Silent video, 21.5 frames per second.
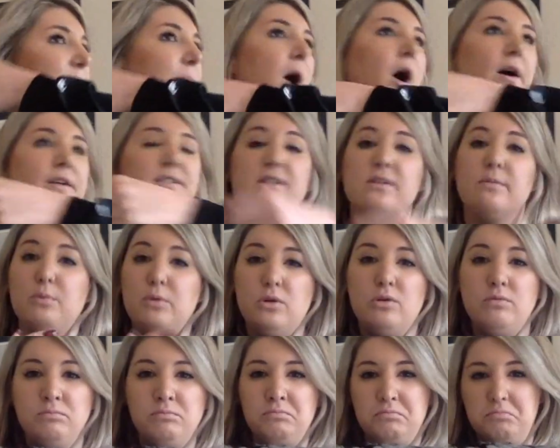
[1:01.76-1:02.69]

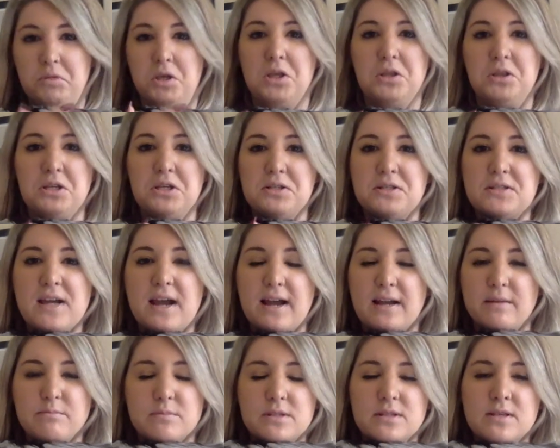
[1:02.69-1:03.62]
possible in these
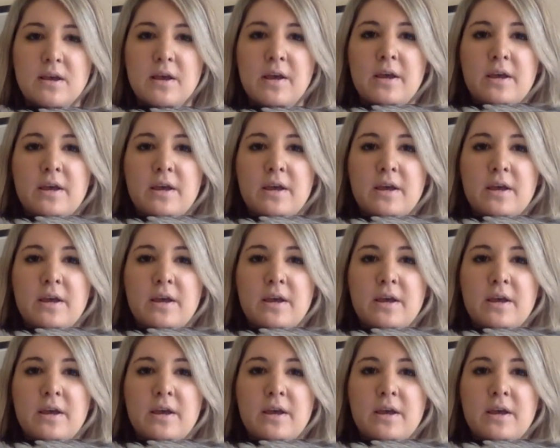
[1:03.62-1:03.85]
times.